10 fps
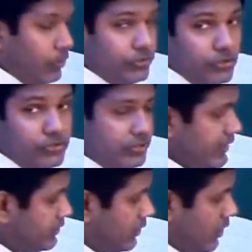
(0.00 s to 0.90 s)
Also
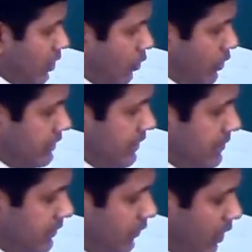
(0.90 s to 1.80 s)
6. What does that
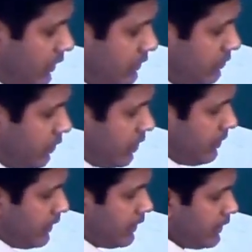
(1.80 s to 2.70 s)
mean? All this are going
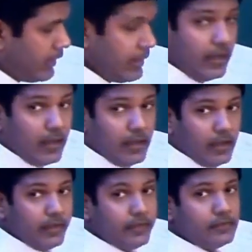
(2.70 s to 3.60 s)
to be
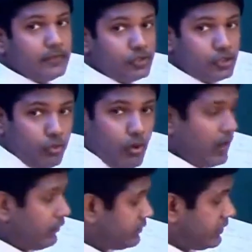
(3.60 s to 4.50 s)

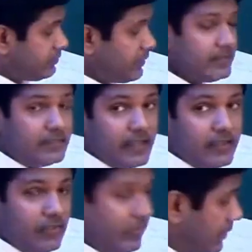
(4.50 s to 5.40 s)
12. 6 plus
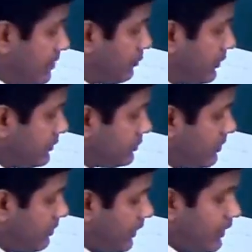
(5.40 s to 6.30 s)
6. That means what is this
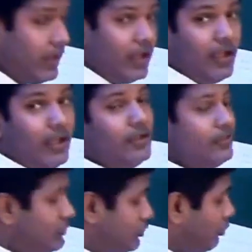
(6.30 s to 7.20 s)
going to be?
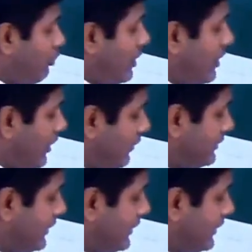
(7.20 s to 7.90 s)
12.